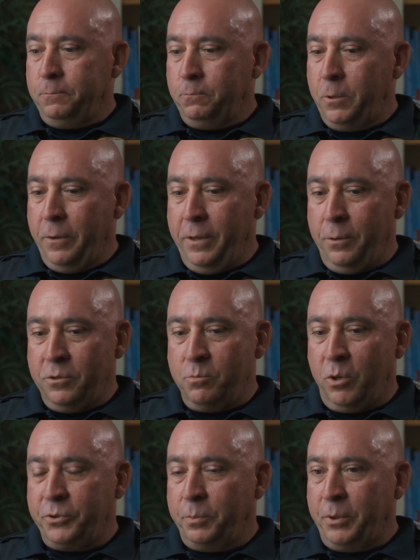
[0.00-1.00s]
where there was
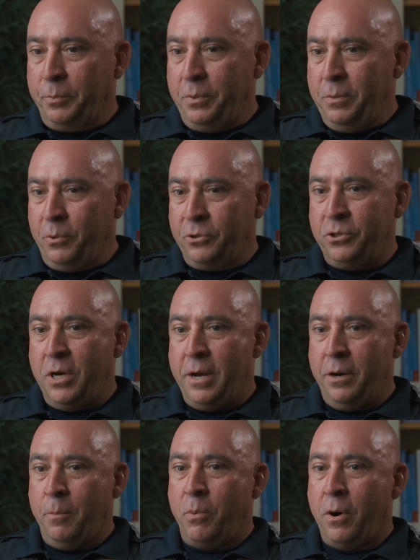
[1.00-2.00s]
multiple people
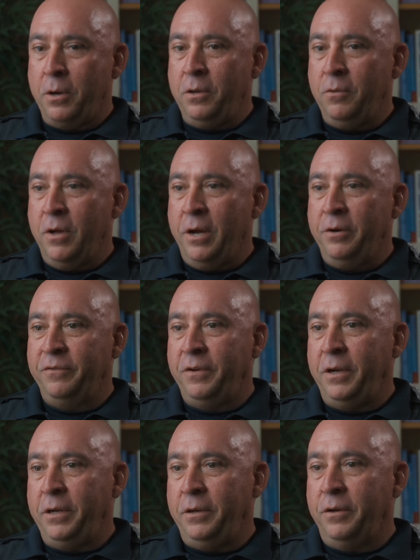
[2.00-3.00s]
shot in a parking lot of
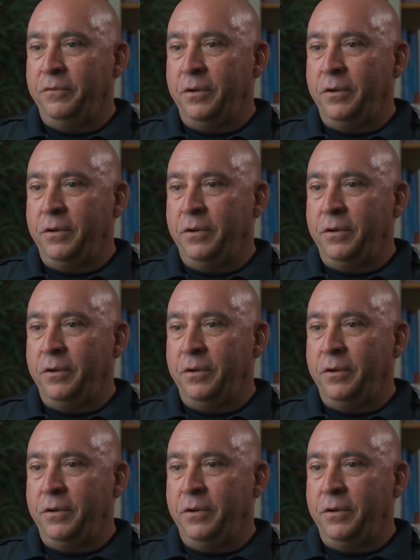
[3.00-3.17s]
a